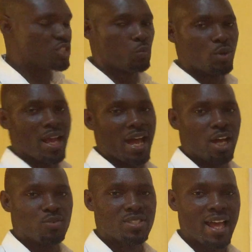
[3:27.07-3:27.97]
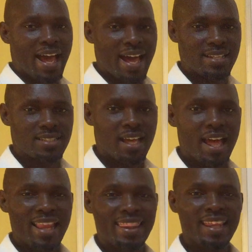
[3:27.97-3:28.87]
is pronounced as
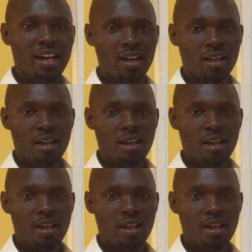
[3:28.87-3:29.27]
the.